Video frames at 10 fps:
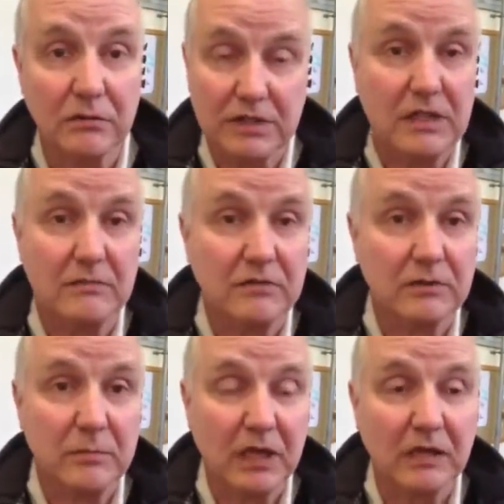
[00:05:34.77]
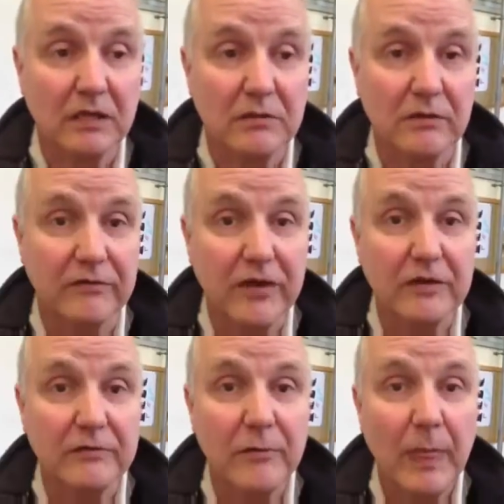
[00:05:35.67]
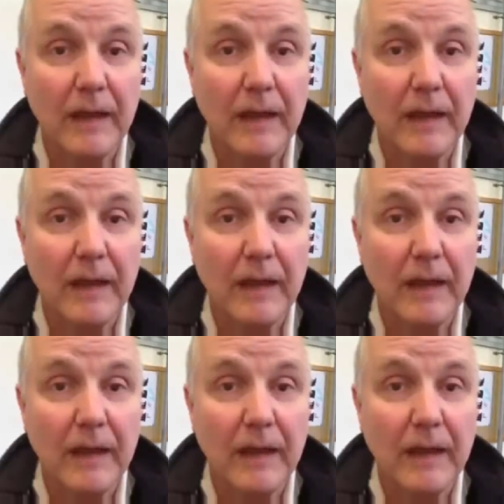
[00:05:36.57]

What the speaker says: or indeed just plug it into a phone,